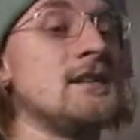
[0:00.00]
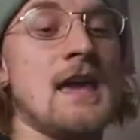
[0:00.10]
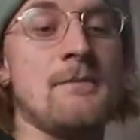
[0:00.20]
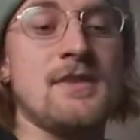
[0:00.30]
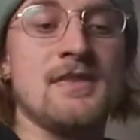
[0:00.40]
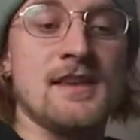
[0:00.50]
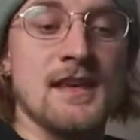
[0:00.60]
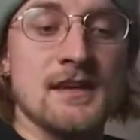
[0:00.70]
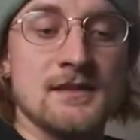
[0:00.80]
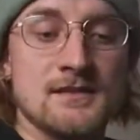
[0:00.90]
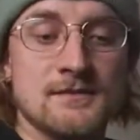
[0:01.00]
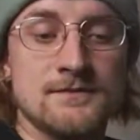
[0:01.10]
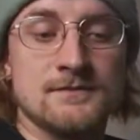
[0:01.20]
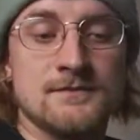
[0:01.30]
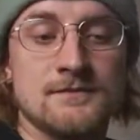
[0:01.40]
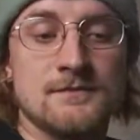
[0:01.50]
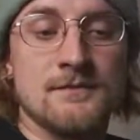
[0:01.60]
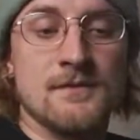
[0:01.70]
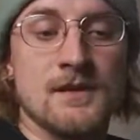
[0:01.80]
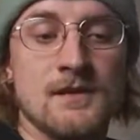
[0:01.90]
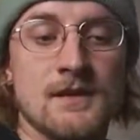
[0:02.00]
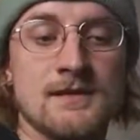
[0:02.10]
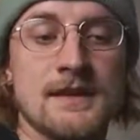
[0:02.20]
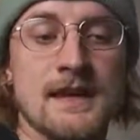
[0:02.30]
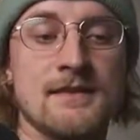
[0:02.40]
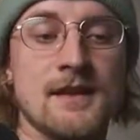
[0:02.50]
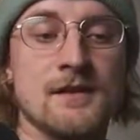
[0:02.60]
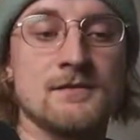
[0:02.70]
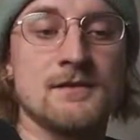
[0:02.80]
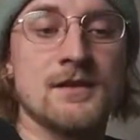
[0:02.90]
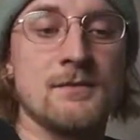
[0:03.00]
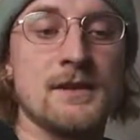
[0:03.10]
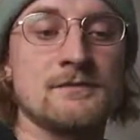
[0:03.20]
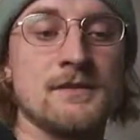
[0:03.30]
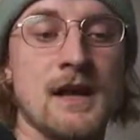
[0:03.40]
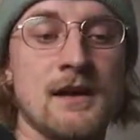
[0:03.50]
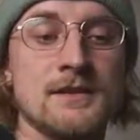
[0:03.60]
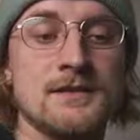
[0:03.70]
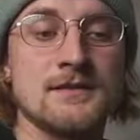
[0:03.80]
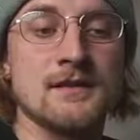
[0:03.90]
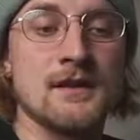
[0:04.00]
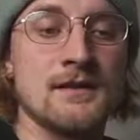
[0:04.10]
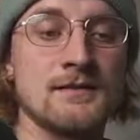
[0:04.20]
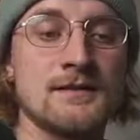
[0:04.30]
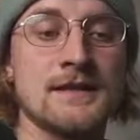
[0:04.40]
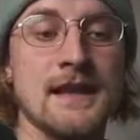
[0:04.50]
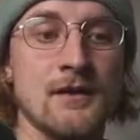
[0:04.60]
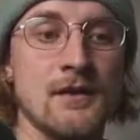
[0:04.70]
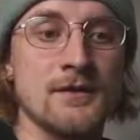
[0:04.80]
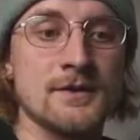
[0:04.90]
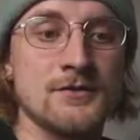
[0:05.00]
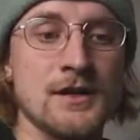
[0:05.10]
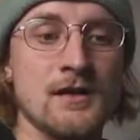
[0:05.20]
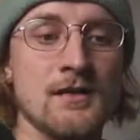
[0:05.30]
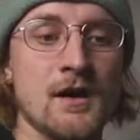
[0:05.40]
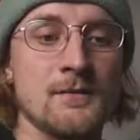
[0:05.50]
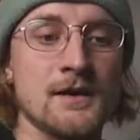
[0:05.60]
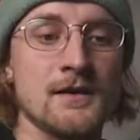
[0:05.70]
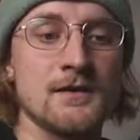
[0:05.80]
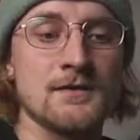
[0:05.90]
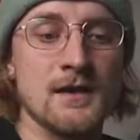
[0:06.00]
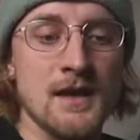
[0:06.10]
let's get there. So, I mean, obviously, see, now I lost my train of thought, because